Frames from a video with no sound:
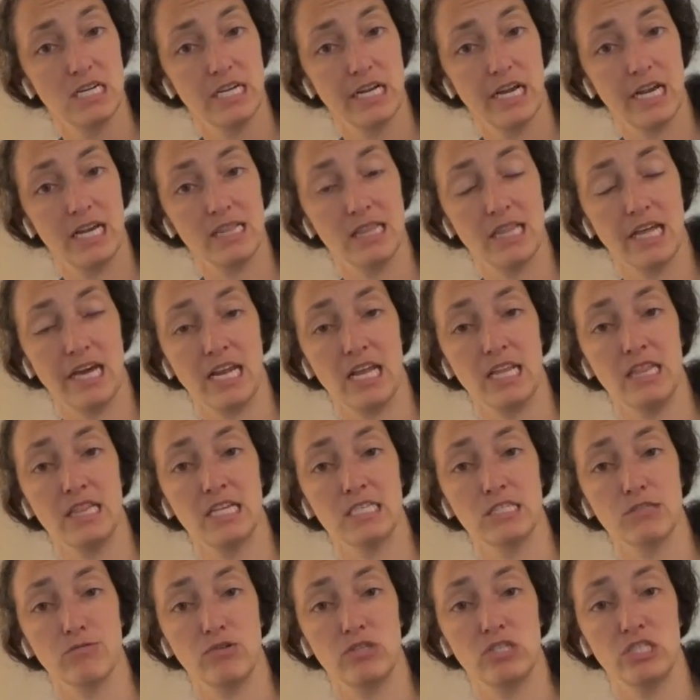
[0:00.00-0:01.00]
and letting
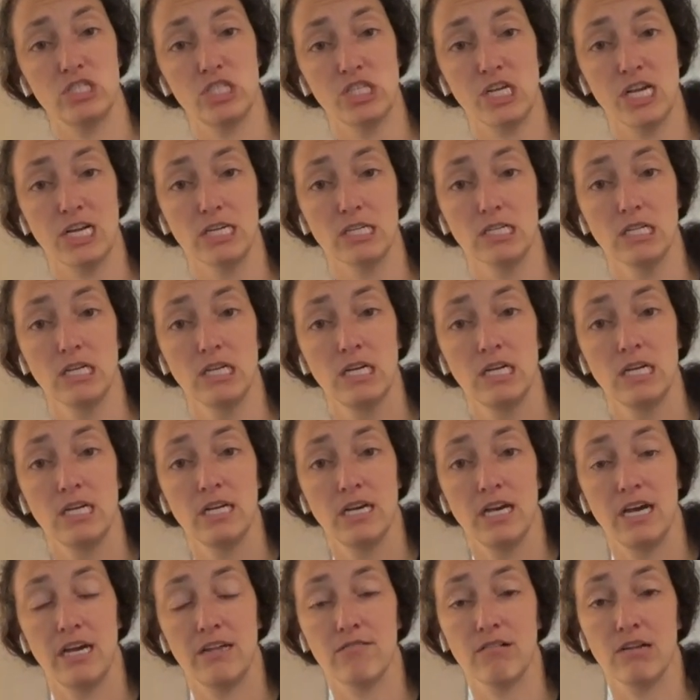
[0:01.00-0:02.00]
this one chill
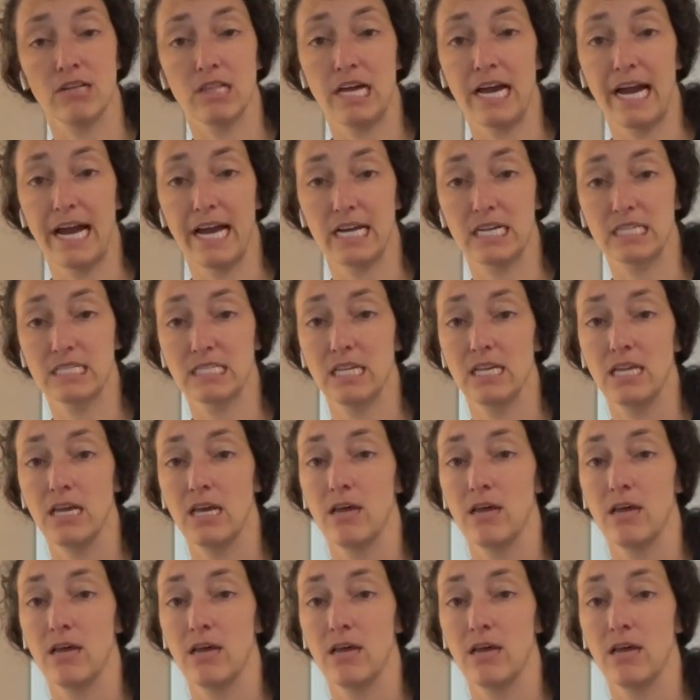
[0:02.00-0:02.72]
and relax.